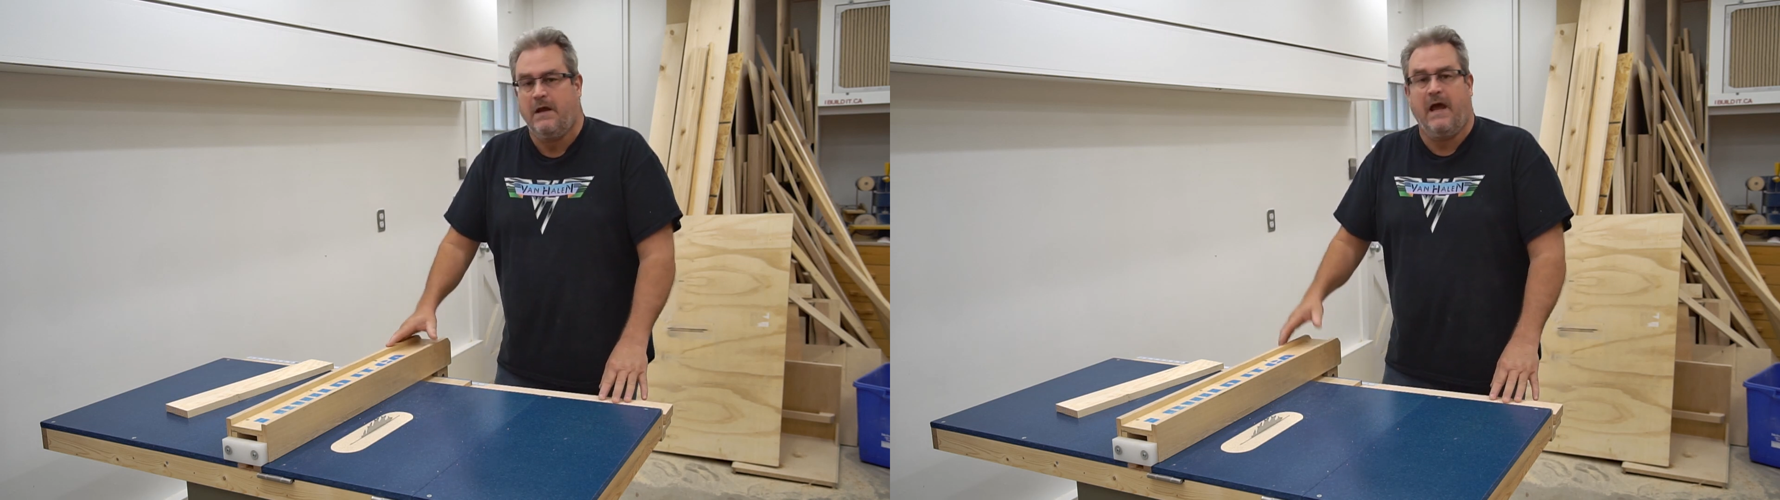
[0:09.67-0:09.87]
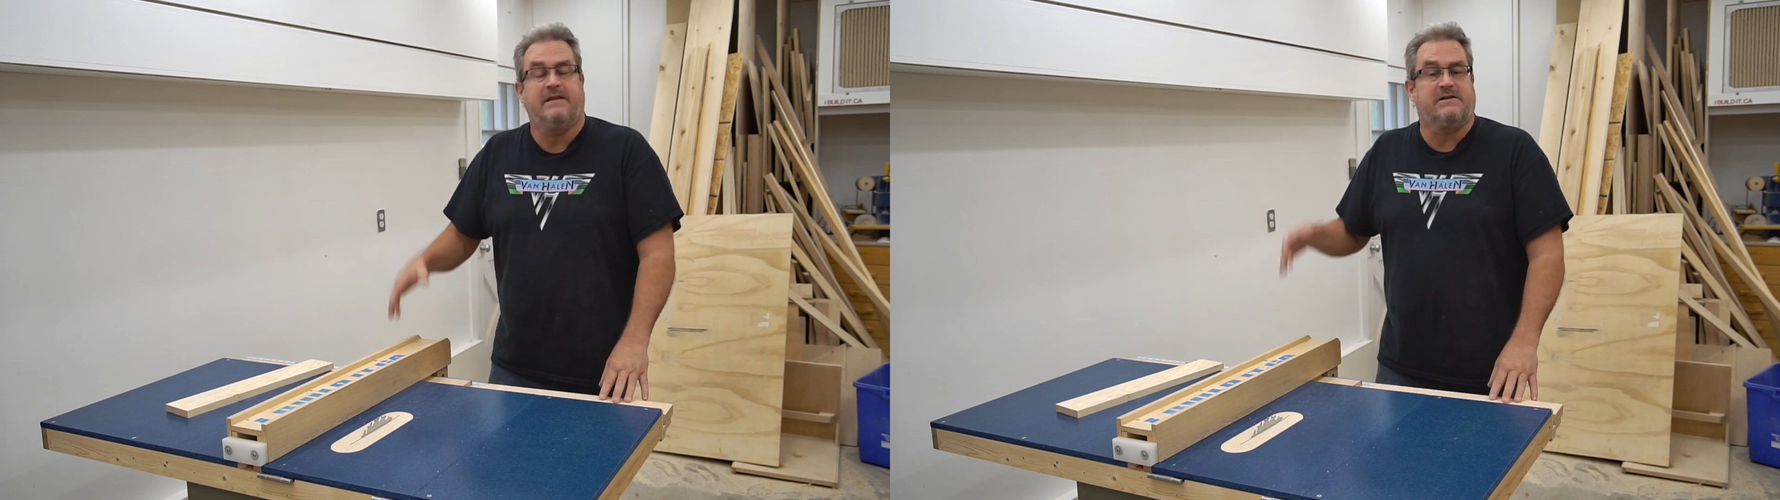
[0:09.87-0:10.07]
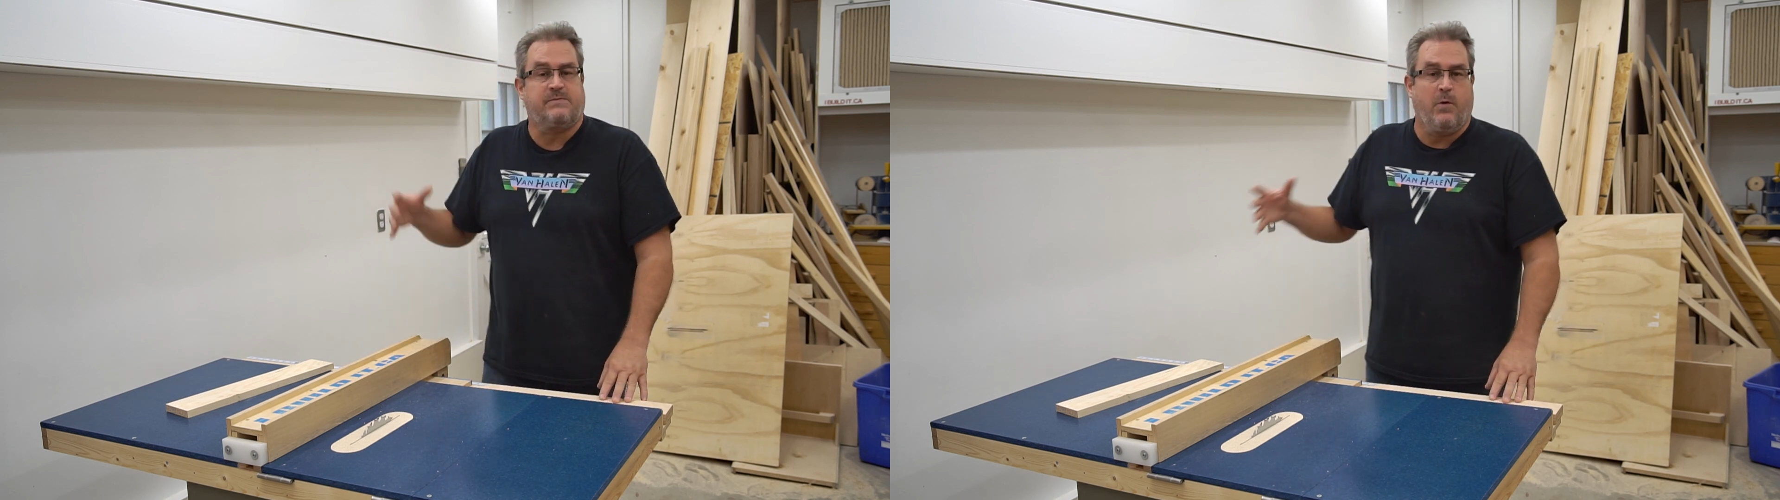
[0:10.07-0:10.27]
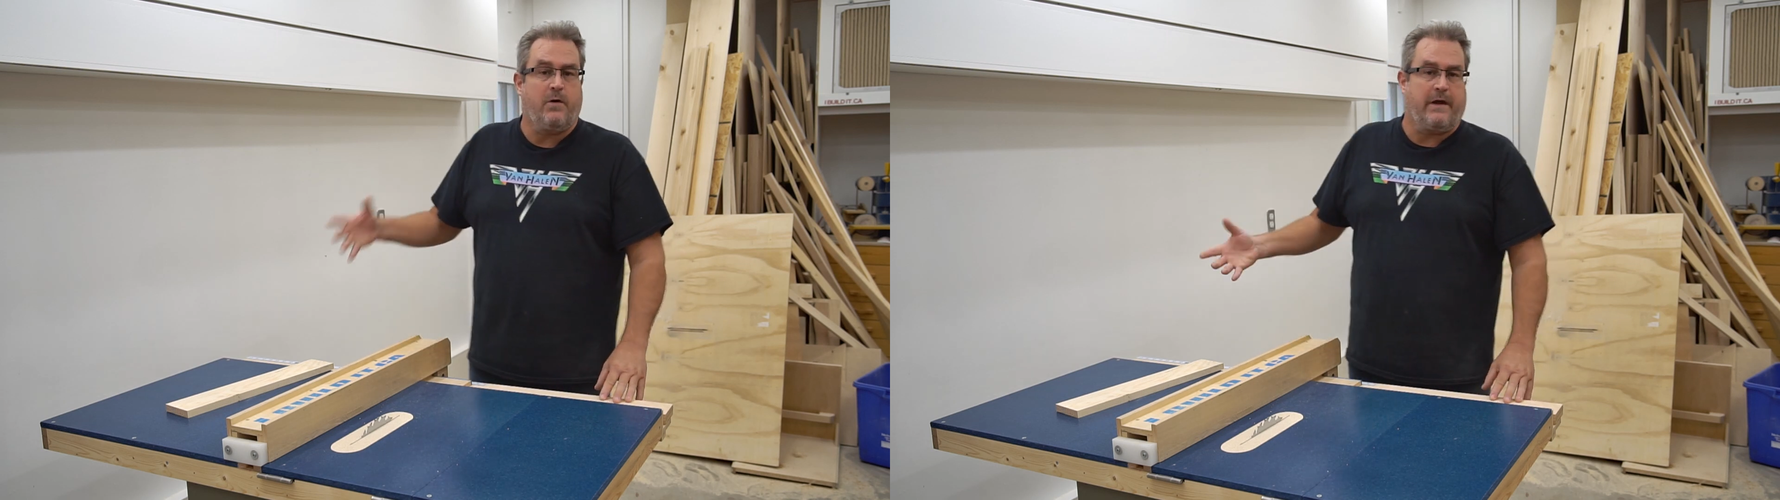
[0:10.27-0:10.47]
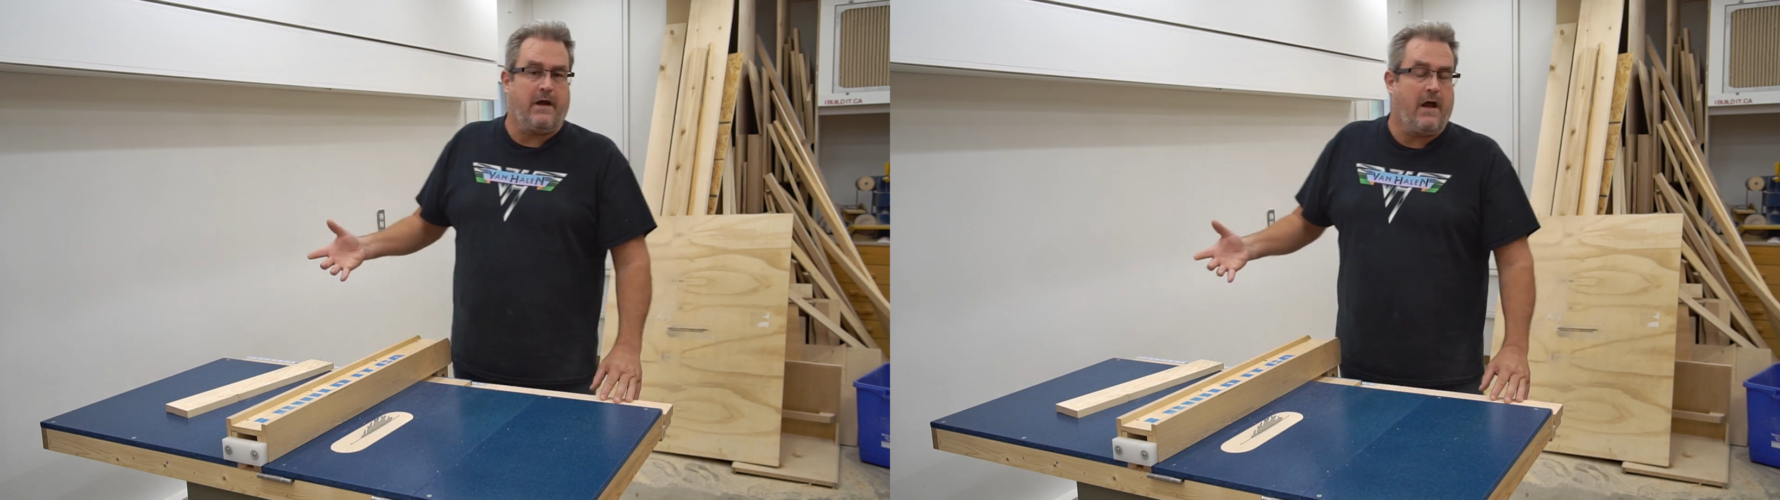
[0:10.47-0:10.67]
And this
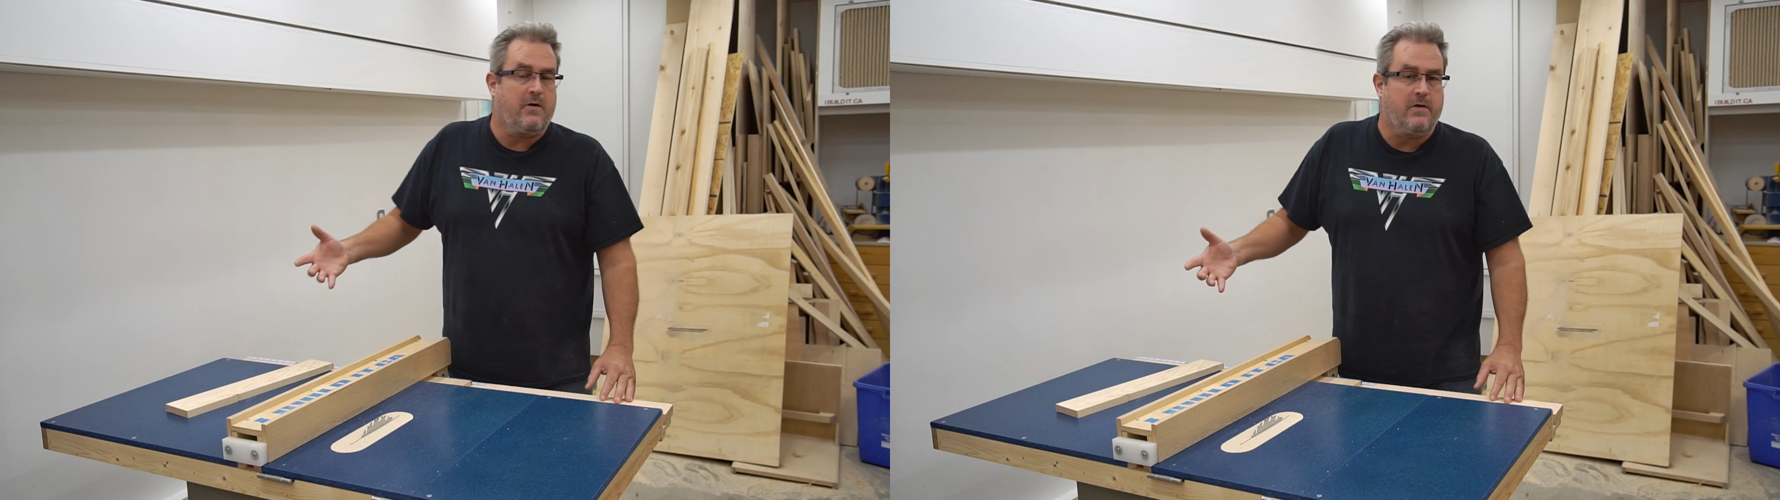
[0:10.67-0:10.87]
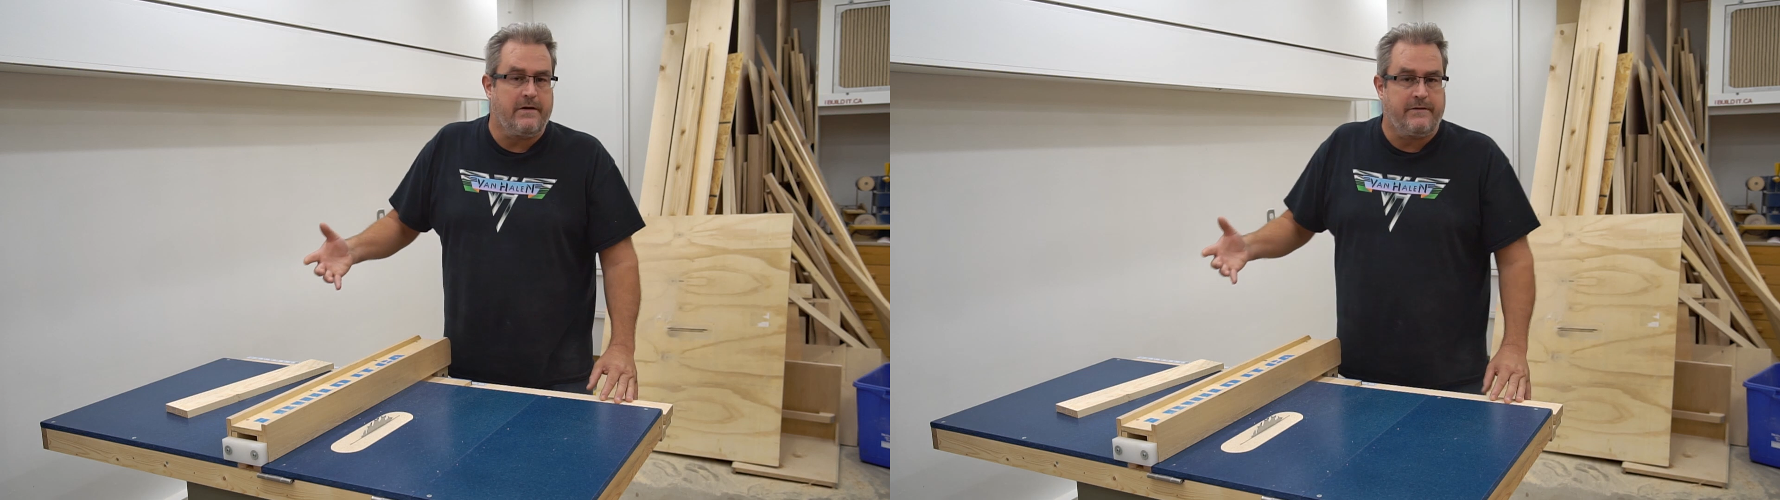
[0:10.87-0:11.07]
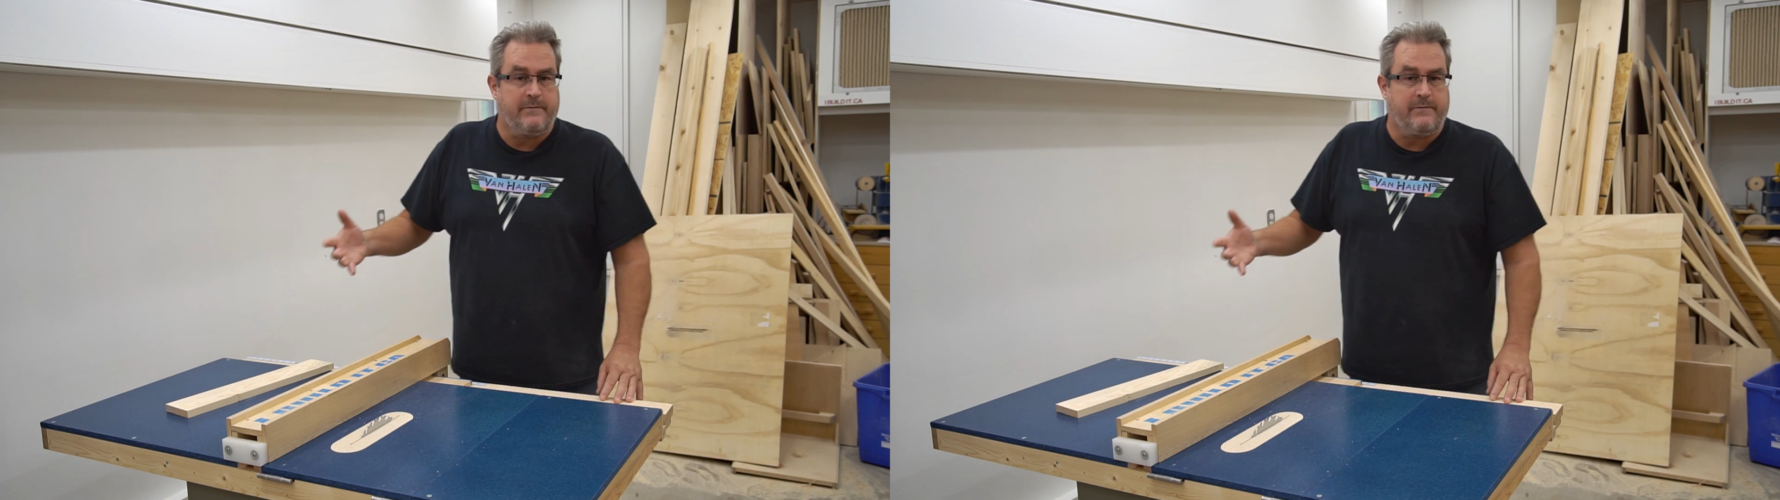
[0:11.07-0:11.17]
morning I ordered the